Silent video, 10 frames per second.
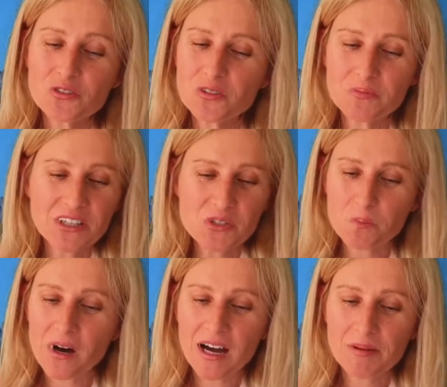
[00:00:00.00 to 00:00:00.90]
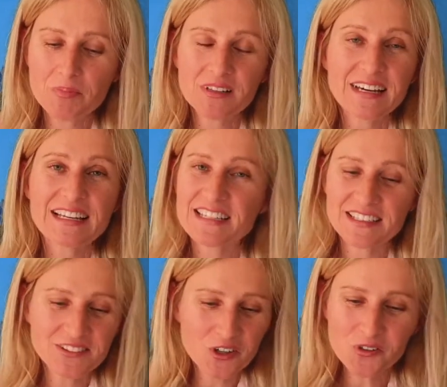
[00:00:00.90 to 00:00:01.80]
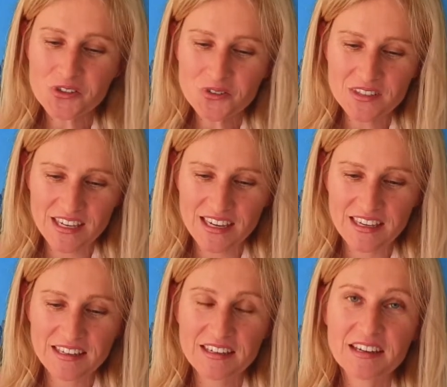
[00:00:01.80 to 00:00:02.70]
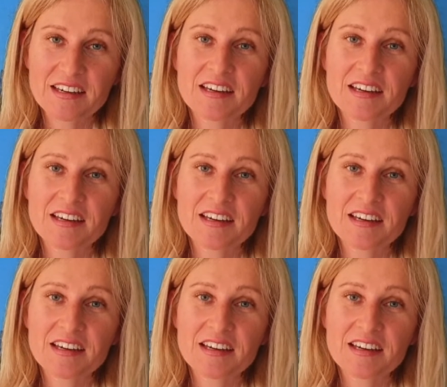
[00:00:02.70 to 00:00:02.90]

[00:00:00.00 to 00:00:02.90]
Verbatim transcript: too much Bible as I know today.